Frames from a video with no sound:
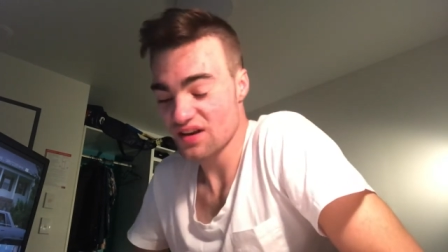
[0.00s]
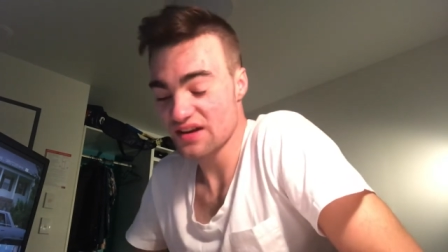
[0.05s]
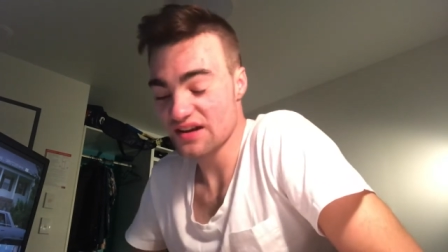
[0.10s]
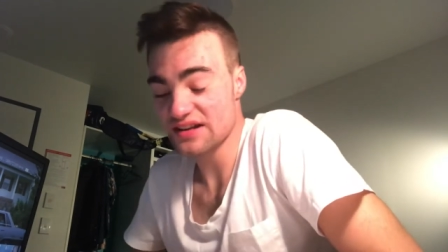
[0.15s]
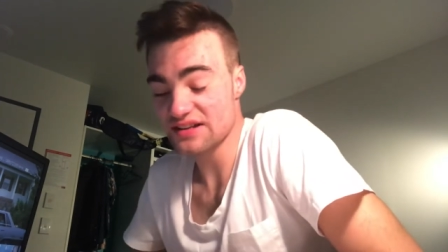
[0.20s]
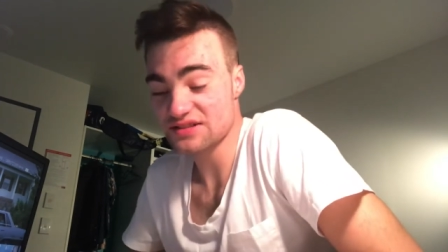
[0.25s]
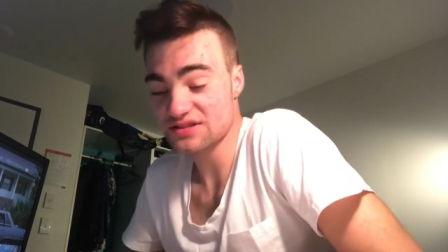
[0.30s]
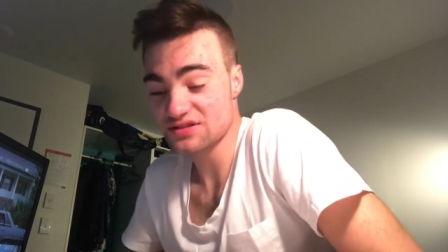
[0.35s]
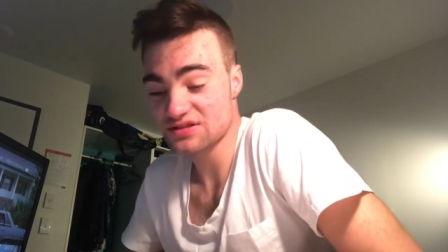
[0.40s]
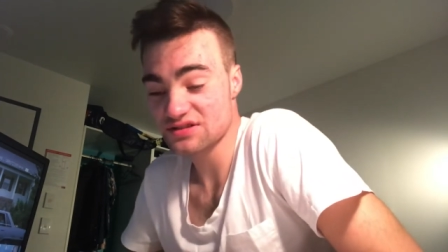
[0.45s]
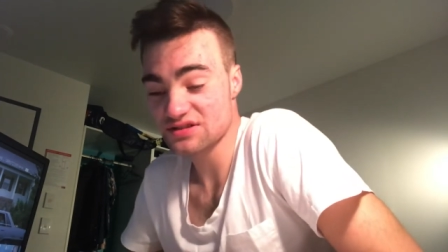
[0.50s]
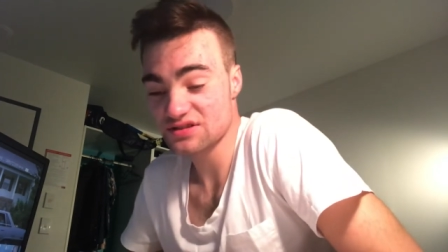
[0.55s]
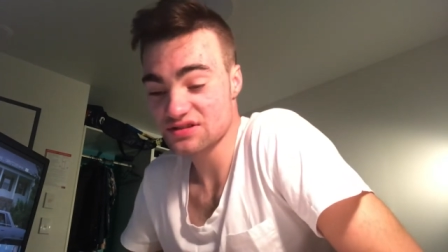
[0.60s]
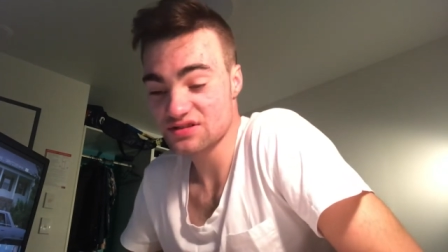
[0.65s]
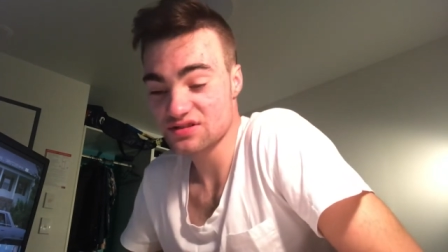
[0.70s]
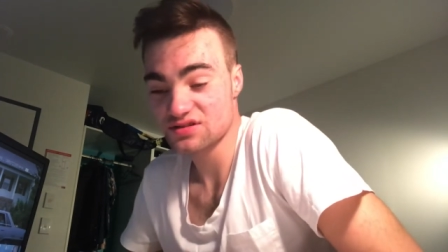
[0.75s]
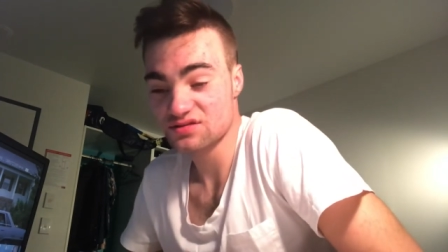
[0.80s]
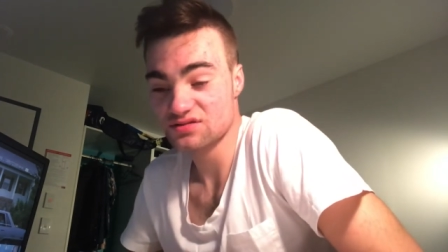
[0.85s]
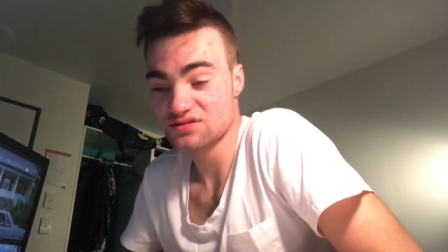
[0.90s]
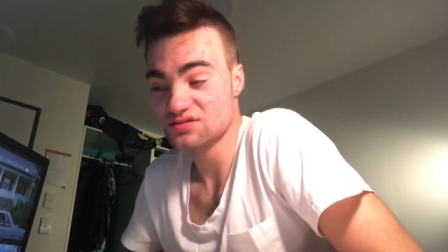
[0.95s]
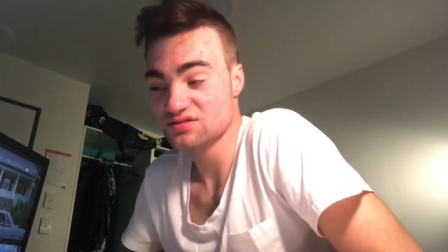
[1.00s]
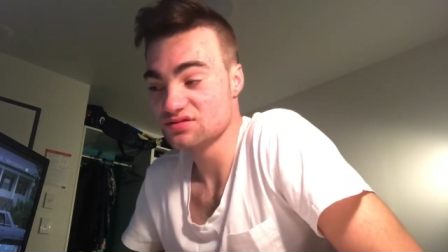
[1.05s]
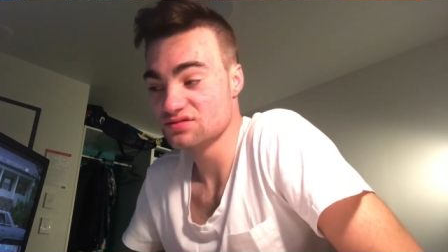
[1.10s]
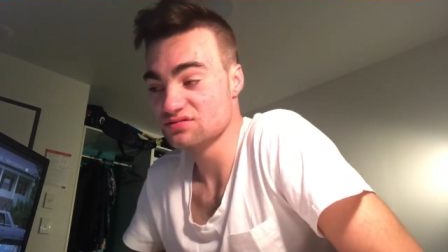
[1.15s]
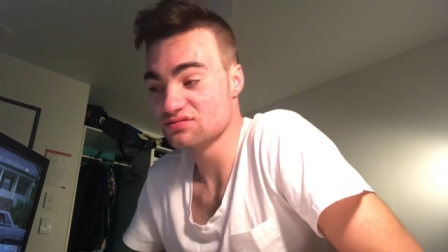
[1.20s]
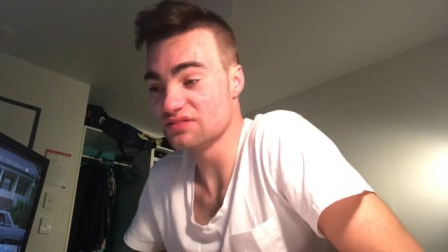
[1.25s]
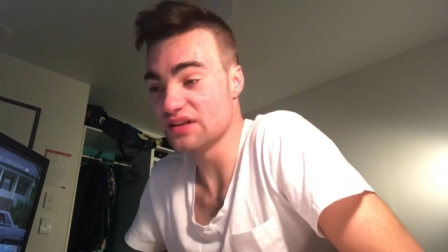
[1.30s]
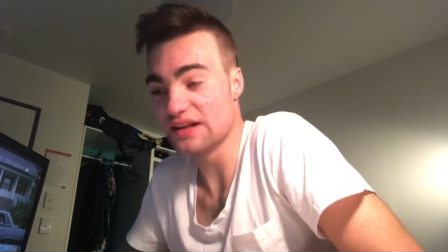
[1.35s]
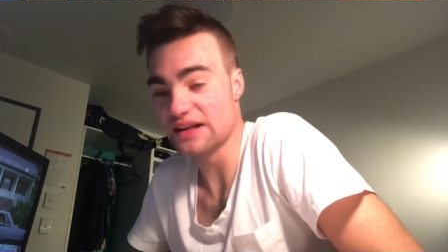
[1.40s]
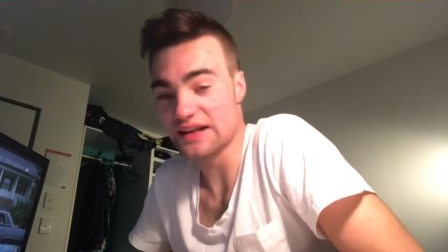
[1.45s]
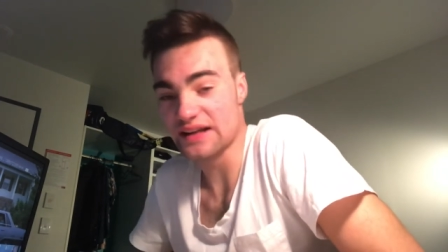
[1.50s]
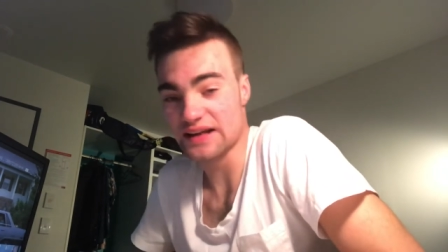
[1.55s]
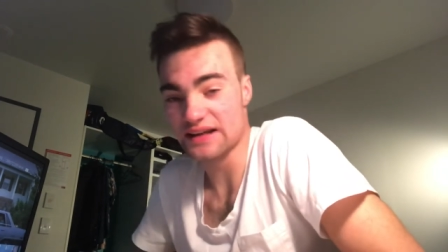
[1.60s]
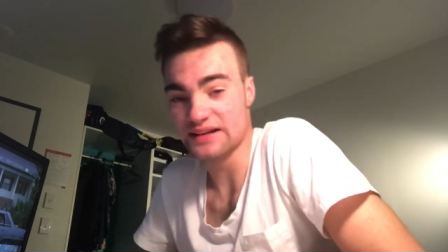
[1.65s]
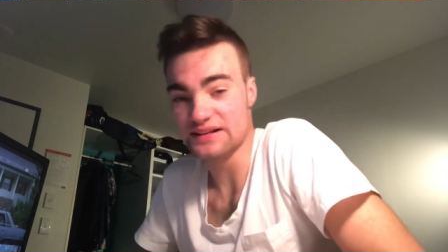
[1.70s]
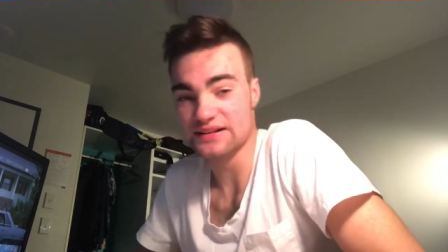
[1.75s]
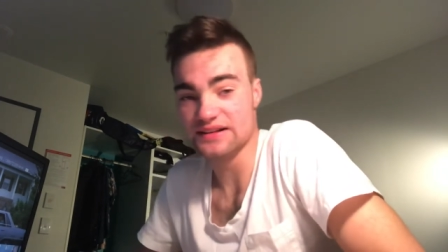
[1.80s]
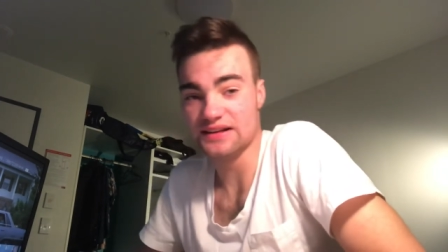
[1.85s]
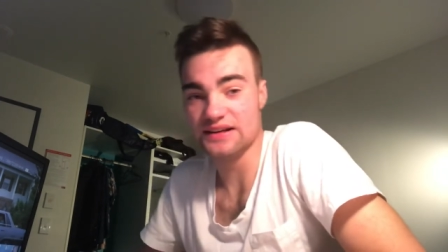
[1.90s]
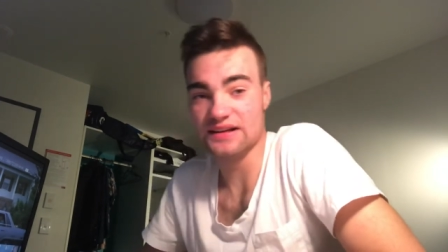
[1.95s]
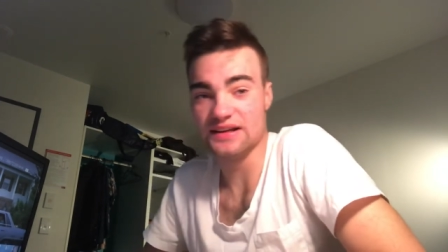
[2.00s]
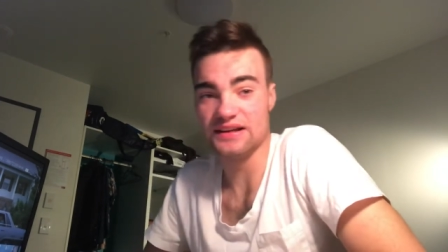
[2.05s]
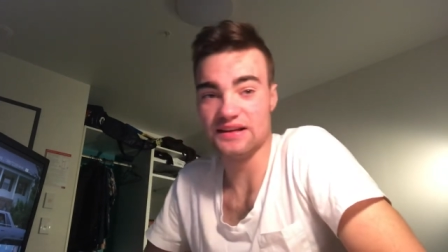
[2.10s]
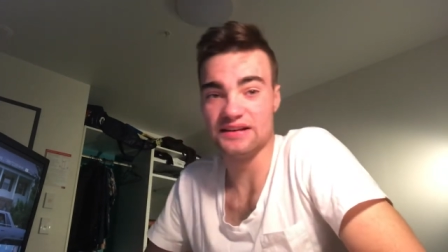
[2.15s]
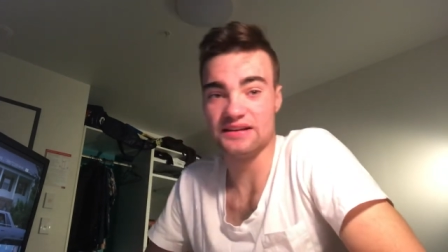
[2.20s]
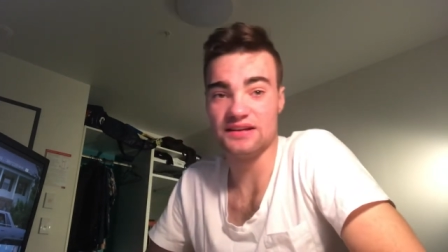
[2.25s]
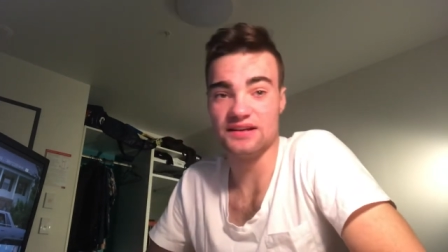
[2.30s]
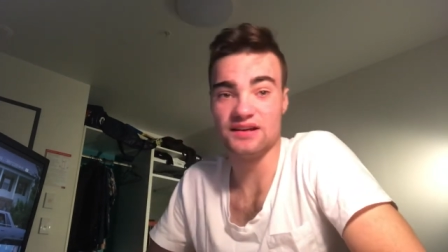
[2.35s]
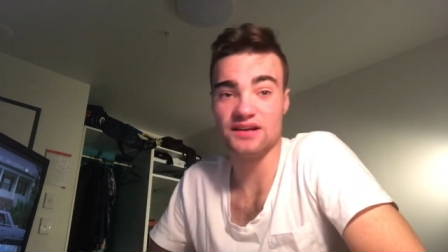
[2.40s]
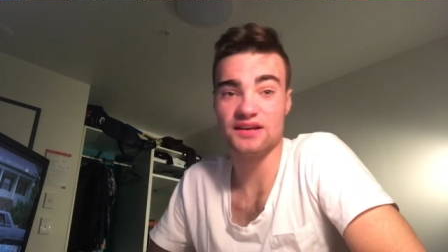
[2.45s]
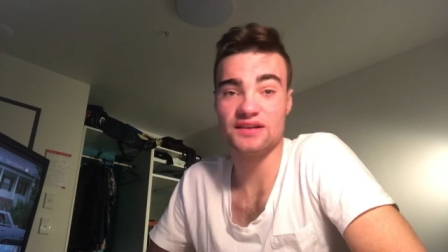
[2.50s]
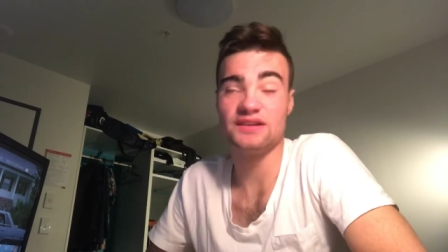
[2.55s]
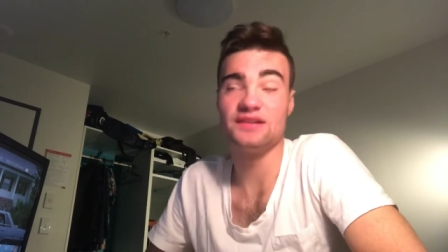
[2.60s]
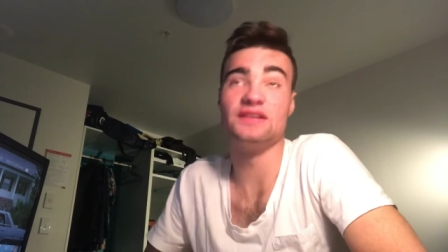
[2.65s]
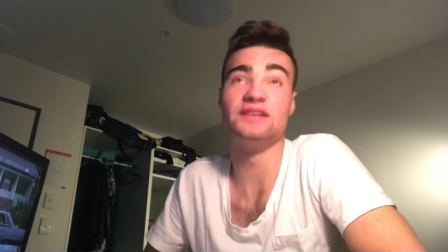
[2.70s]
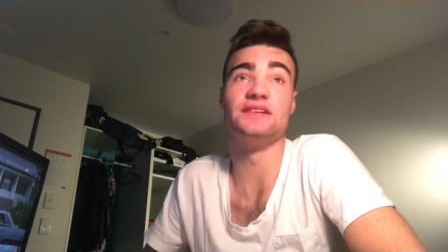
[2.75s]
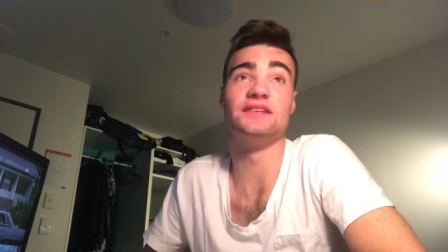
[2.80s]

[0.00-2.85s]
it's really late in the night.